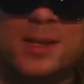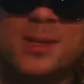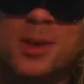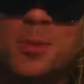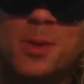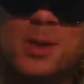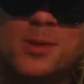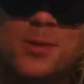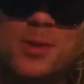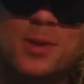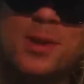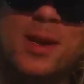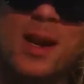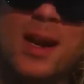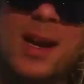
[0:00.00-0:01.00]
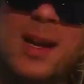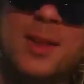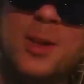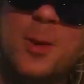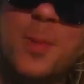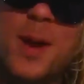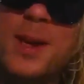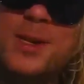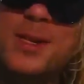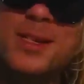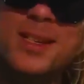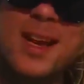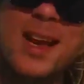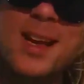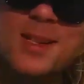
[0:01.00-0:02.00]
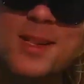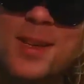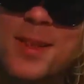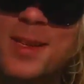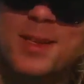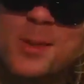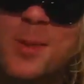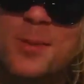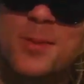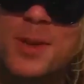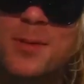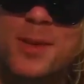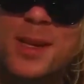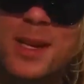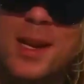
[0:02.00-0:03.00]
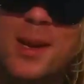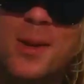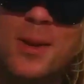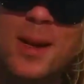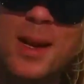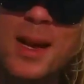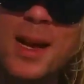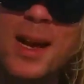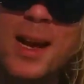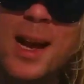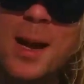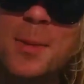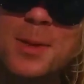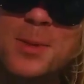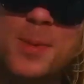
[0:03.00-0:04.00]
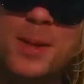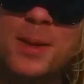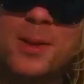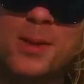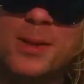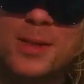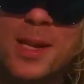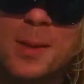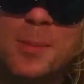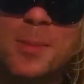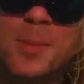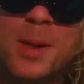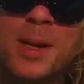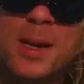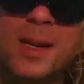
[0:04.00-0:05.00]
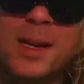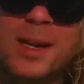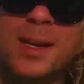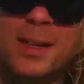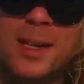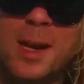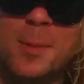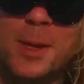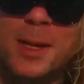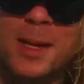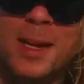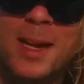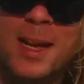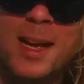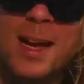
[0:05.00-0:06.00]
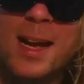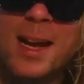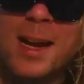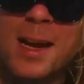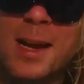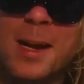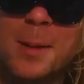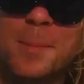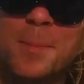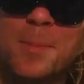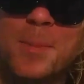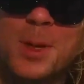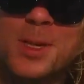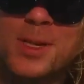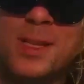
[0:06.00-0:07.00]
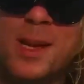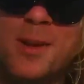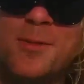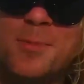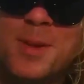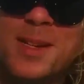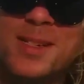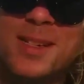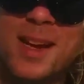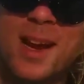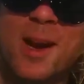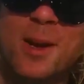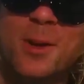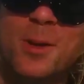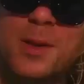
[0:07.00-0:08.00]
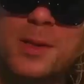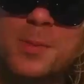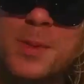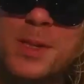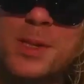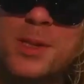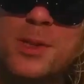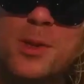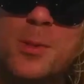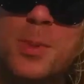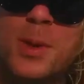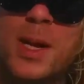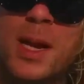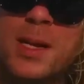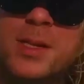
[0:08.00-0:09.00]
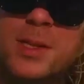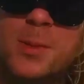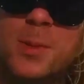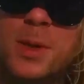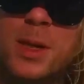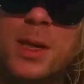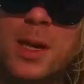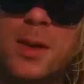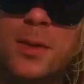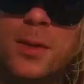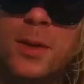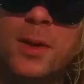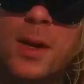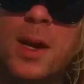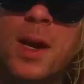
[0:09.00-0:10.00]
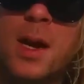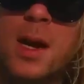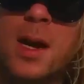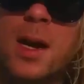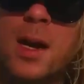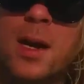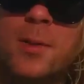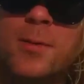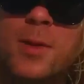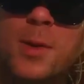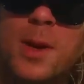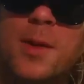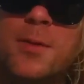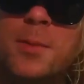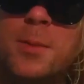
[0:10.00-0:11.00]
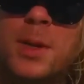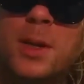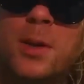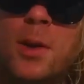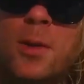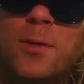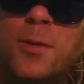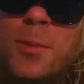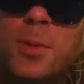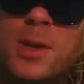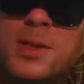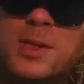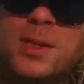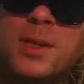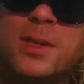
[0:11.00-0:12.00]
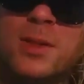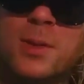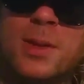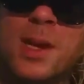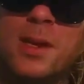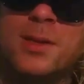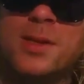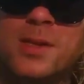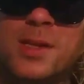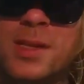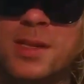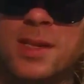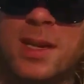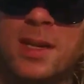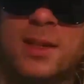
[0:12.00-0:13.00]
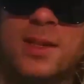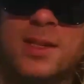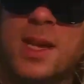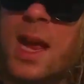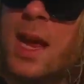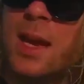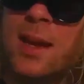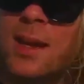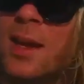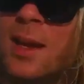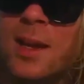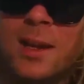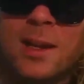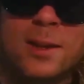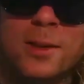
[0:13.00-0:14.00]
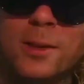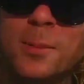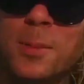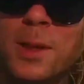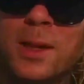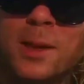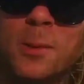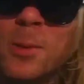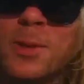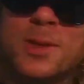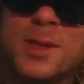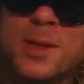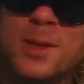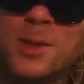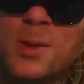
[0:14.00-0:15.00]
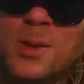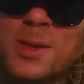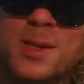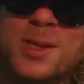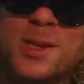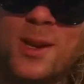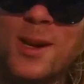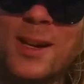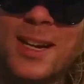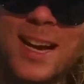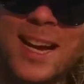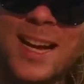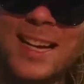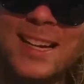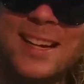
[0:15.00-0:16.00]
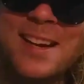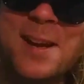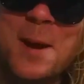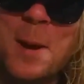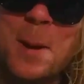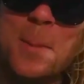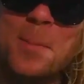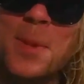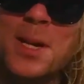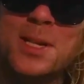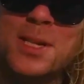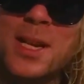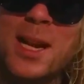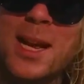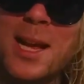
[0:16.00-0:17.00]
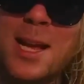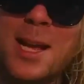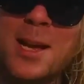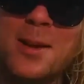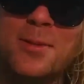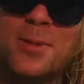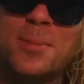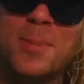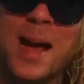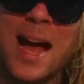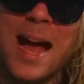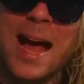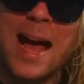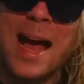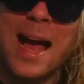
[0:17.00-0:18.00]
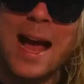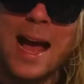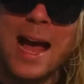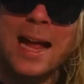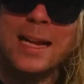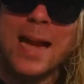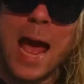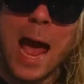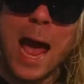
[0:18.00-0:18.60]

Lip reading: Thanks so much for your patience, guys, on this thrifting video. It's been a long time coming. Much love, peace, and hair grease. Be super nice to one another. Vote Evan B. Nerf for president 2016 because, hey, couldn't be any worse than the choices you already got. Much love. Bye.